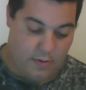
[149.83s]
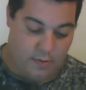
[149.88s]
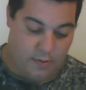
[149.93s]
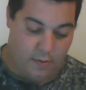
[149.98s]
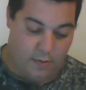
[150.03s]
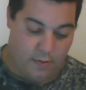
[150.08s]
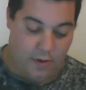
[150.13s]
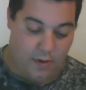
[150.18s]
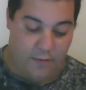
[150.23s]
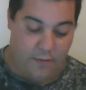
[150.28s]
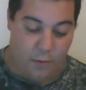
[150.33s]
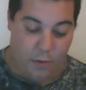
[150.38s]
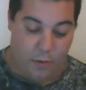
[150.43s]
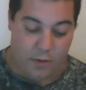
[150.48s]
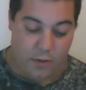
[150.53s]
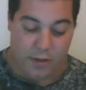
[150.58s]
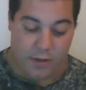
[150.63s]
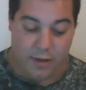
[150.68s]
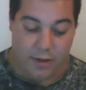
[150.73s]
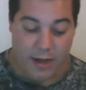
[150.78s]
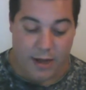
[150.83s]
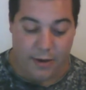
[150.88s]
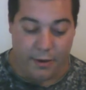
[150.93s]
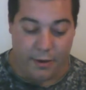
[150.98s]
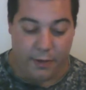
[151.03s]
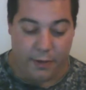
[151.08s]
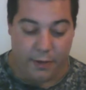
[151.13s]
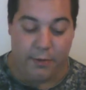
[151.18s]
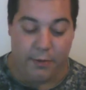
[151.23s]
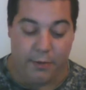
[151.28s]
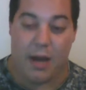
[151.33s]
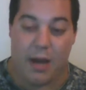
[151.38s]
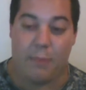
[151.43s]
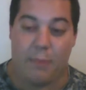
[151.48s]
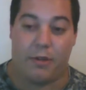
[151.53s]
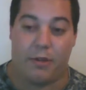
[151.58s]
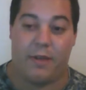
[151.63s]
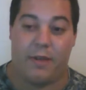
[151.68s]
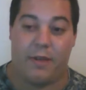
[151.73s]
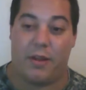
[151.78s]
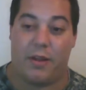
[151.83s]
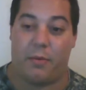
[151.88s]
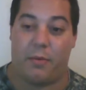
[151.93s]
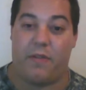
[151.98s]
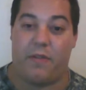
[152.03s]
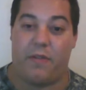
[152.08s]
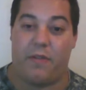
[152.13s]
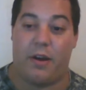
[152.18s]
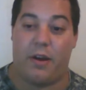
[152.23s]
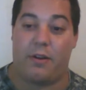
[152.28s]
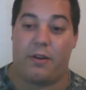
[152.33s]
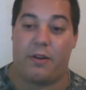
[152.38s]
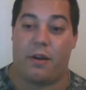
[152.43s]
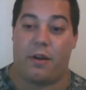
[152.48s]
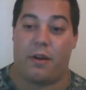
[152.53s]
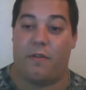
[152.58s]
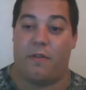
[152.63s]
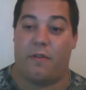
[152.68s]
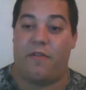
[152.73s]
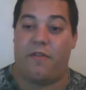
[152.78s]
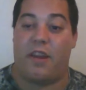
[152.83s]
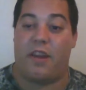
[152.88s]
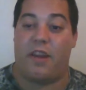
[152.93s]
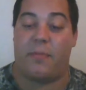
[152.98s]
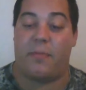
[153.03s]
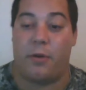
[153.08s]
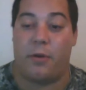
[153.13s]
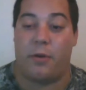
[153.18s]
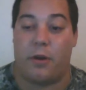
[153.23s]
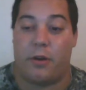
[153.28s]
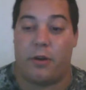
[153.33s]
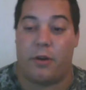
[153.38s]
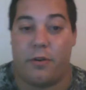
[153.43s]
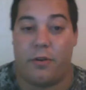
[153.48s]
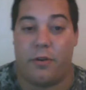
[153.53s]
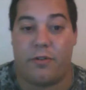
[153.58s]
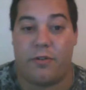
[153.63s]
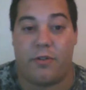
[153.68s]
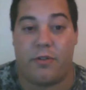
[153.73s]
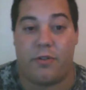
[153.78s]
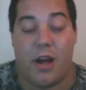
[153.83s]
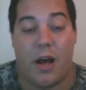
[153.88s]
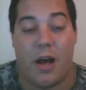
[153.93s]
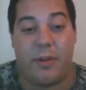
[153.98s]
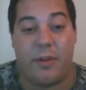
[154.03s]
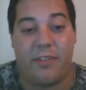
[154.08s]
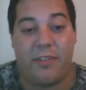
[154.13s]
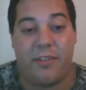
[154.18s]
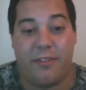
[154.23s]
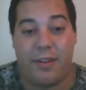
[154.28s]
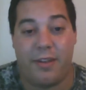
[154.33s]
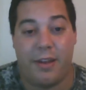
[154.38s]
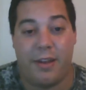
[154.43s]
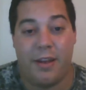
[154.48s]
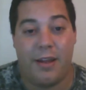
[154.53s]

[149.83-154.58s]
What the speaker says: Well, unfortunately, I do not believe that we found our Facebook Nostradamus.